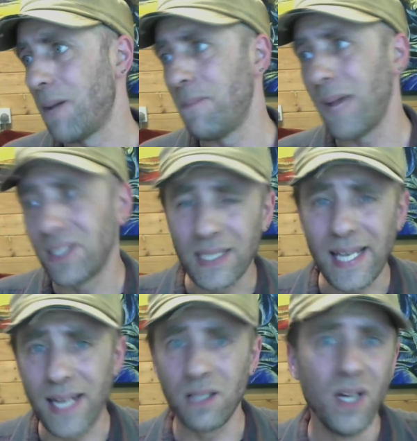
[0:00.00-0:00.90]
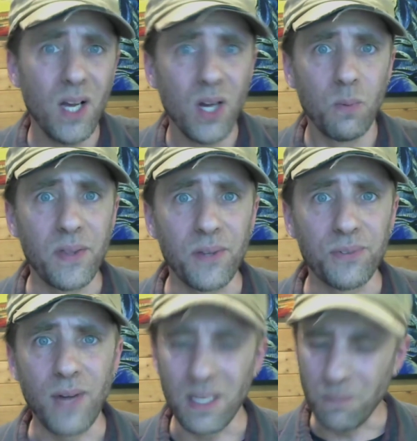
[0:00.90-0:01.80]
managed to get in with a
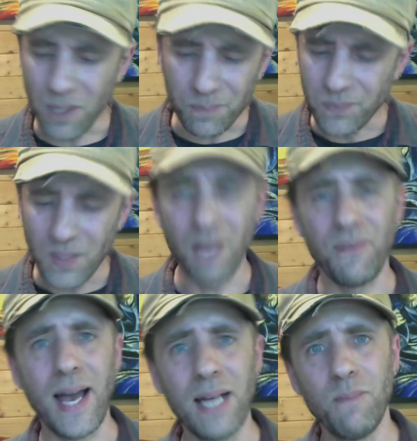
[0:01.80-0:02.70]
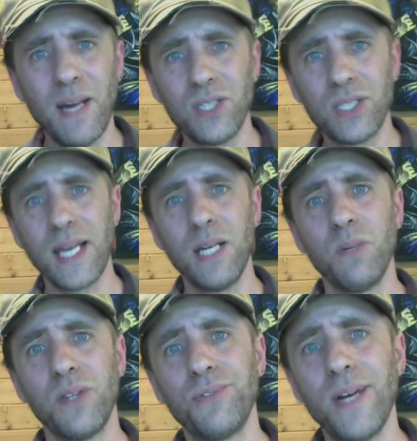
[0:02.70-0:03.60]
friend. But if I hadn't managed to get in
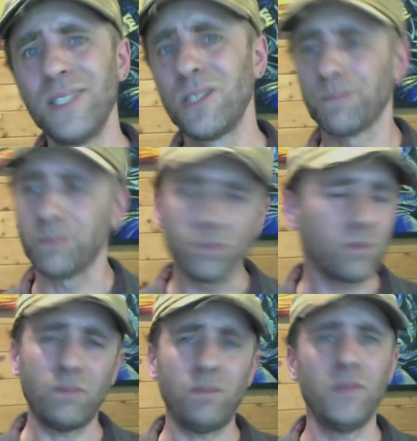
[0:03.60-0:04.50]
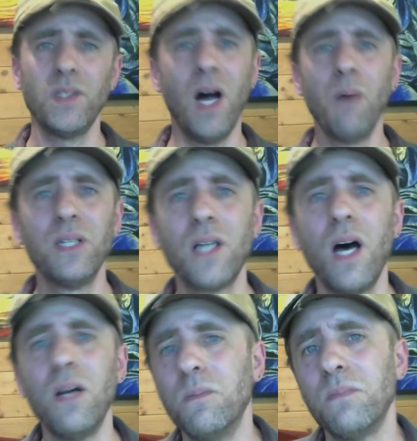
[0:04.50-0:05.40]
with a friend, I wouldn't
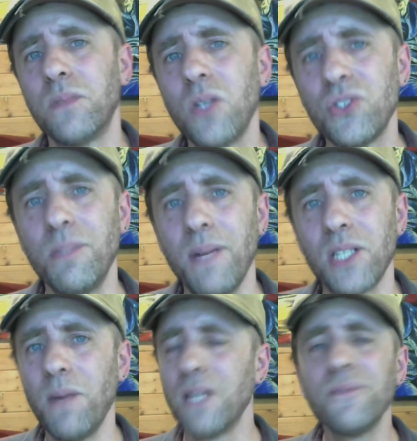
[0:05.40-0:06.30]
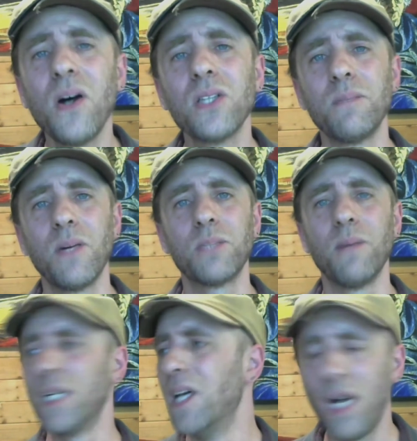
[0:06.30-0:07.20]
go. Cost too much money, far too much
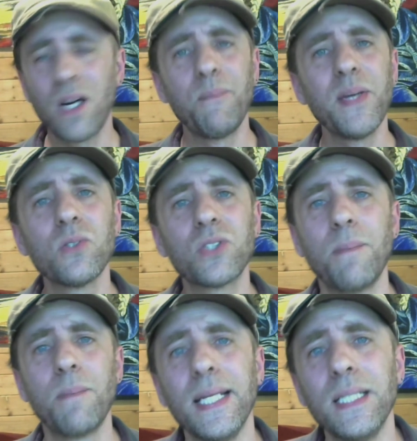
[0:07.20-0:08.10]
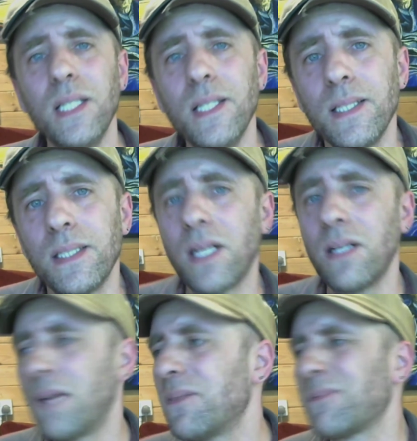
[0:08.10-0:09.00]
money. I've got bills to pay. You
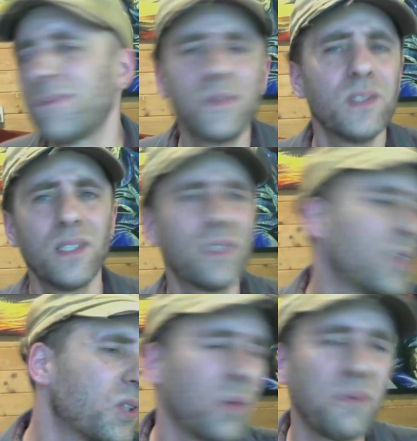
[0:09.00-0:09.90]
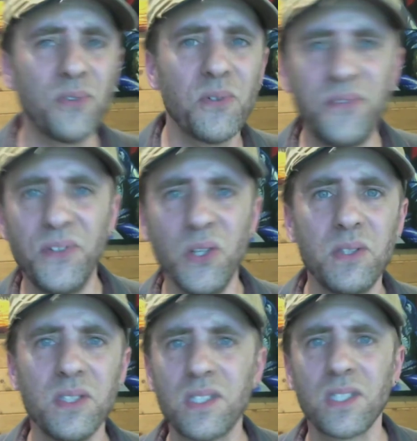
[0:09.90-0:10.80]
know, I've got to afford food
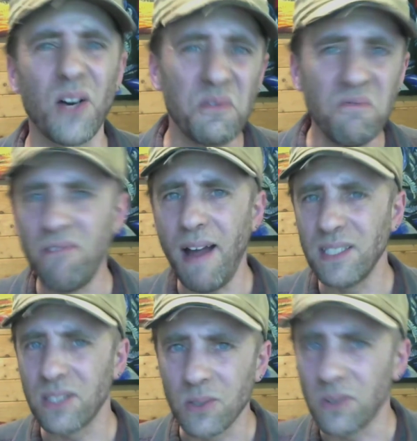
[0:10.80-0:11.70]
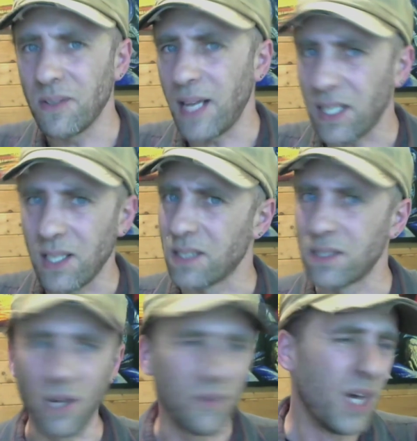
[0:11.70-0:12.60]
and stuff, and rent and all of that kind of
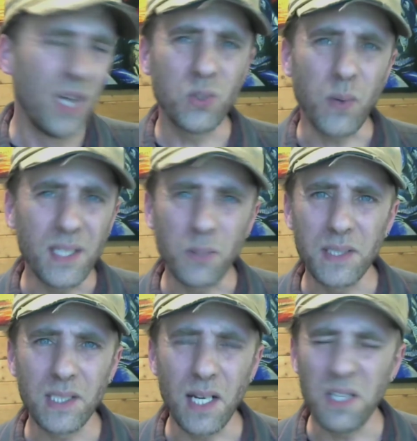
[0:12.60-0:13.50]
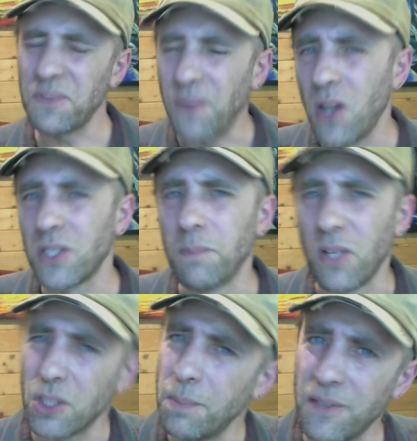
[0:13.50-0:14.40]
stuff. 20 quid to get in is far too
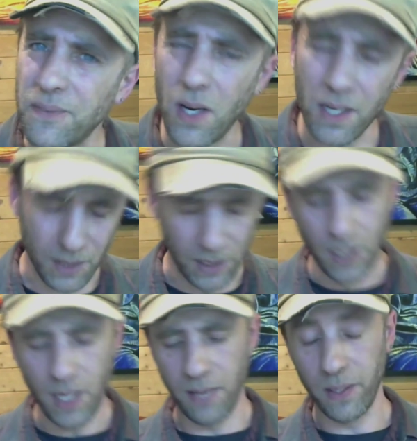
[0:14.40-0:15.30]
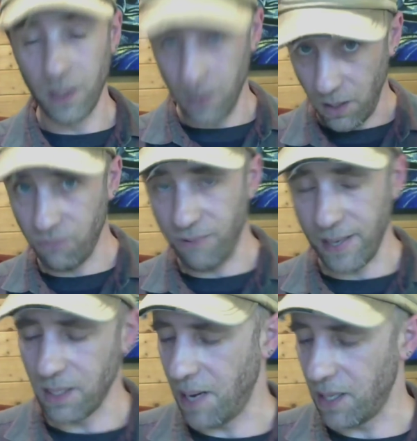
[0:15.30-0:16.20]
much. Should be a fiver. Anyway, I've
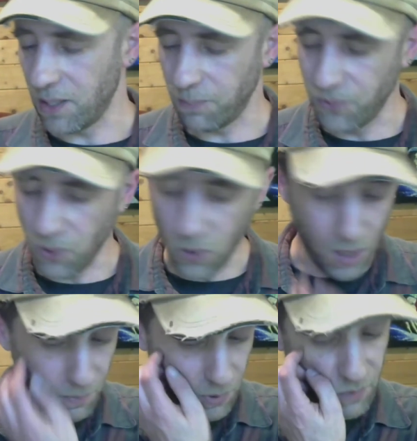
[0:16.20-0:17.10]
ranted about this before. I'm not going